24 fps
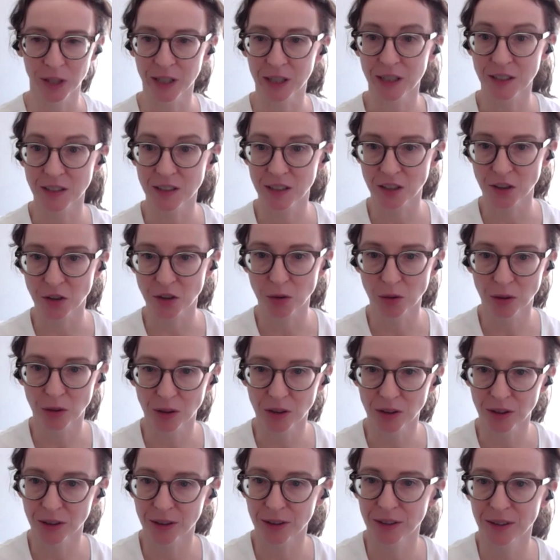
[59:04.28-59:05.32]
we continue to
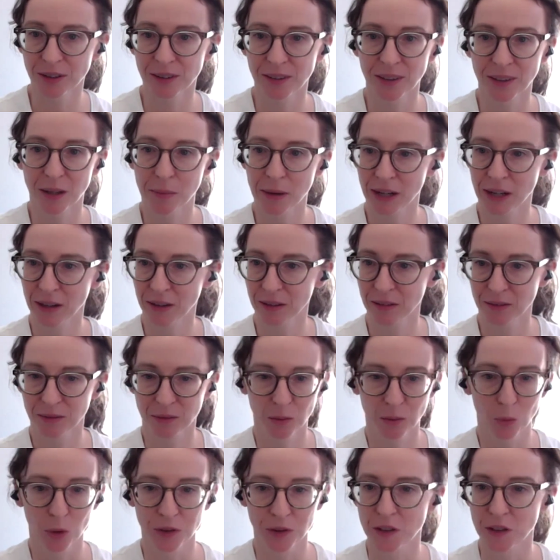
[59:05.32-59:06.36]
learn about
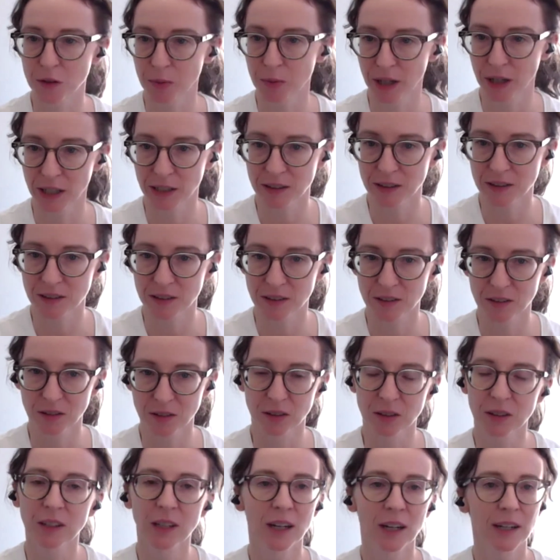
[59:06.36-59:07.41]
what these practices
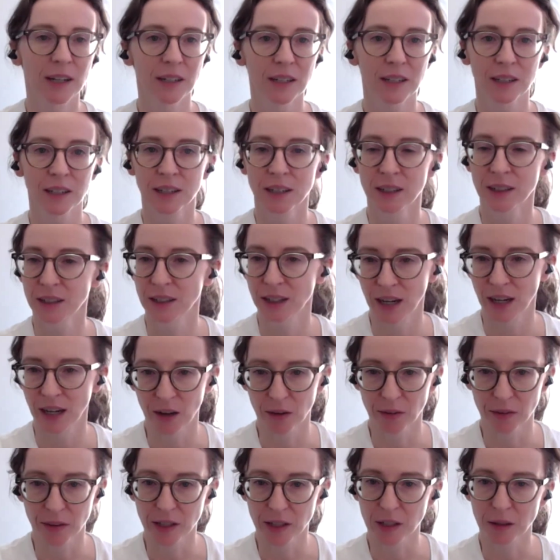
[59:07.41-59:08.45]
look like,
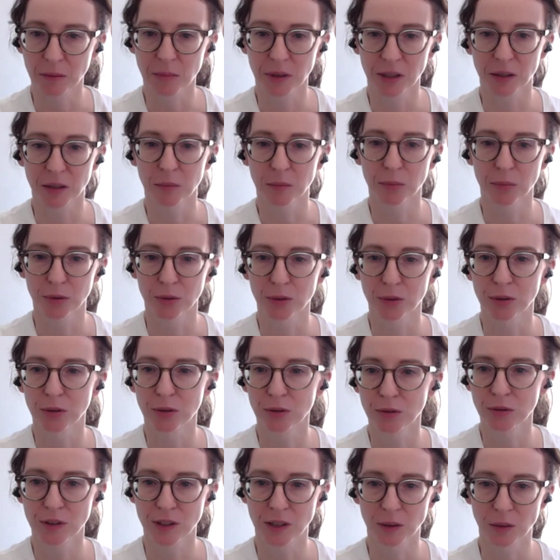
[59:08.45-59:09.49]
how they can be
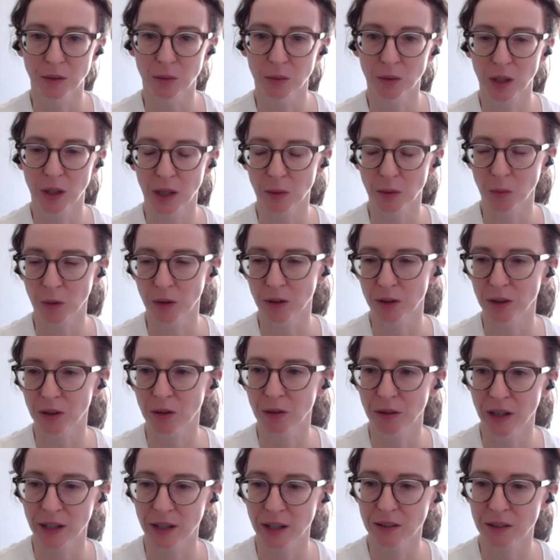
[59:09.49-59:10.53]
improved, and where to
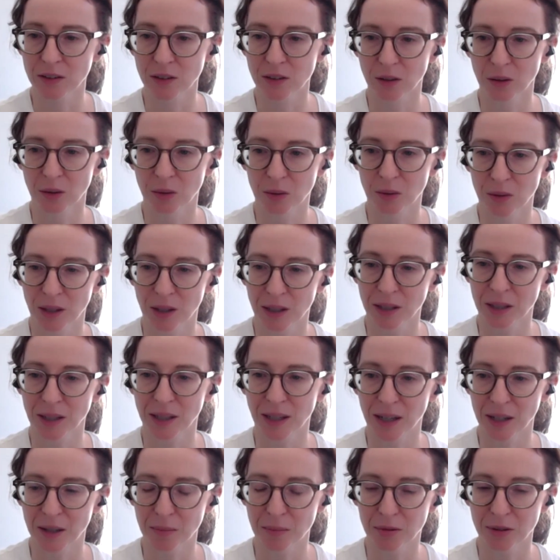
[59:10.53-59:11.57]
go next. So
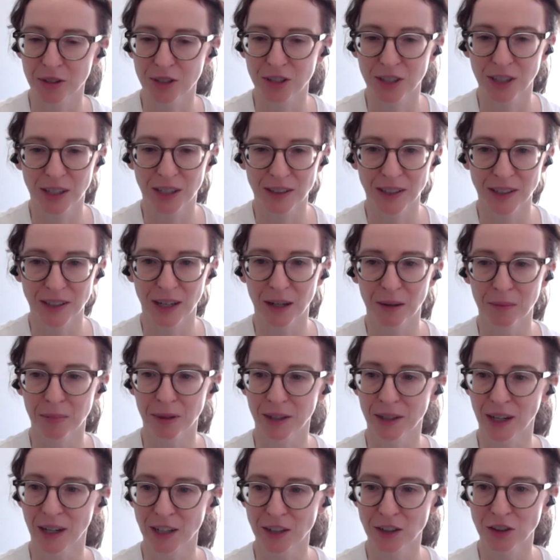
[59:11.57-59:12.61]
I appreciate that.
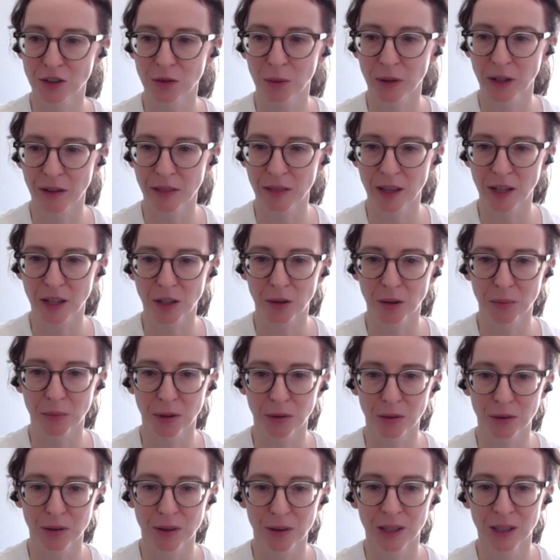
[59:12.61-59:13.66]
But I just want to thank you
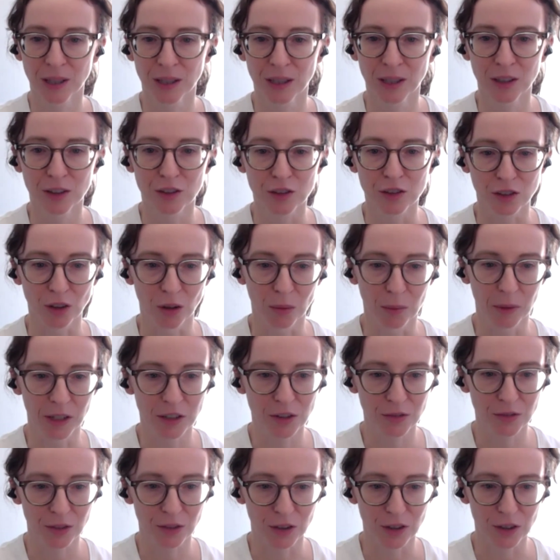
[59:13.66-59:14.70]
both so
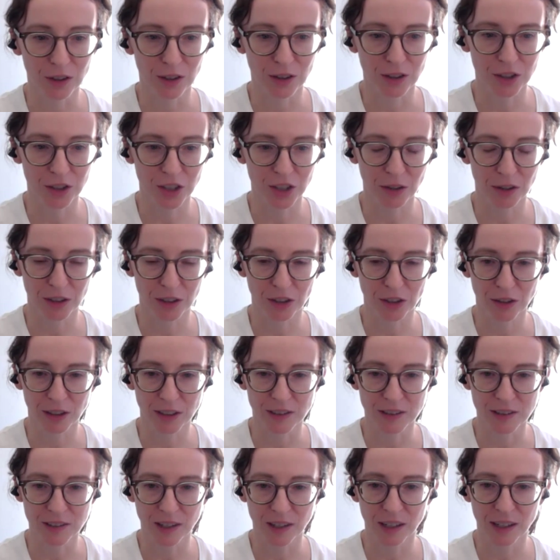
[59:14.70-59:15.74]
much for sharing your
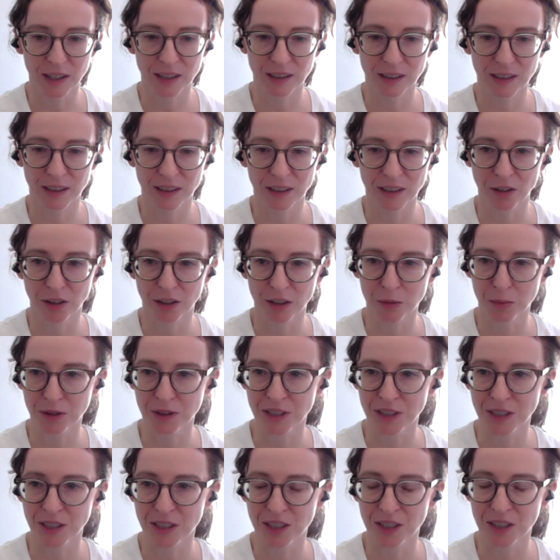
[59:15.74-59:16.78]
insight and your
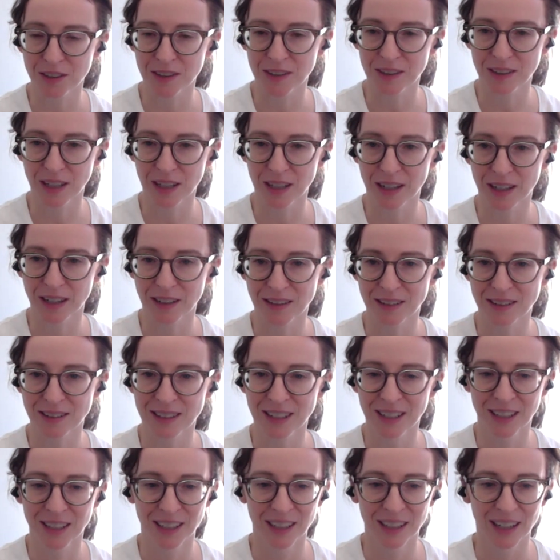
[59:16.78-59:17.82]
expertise and
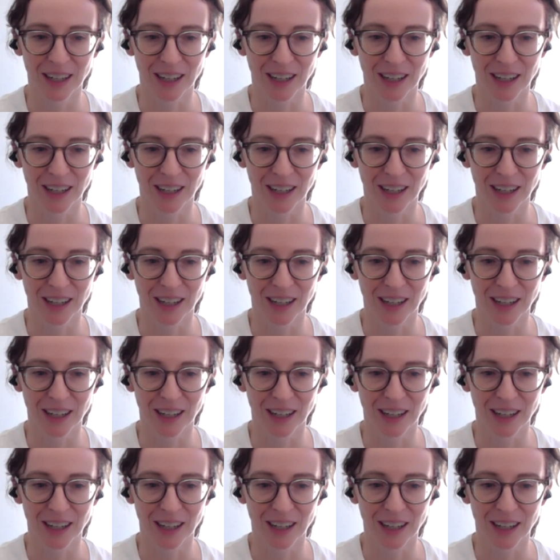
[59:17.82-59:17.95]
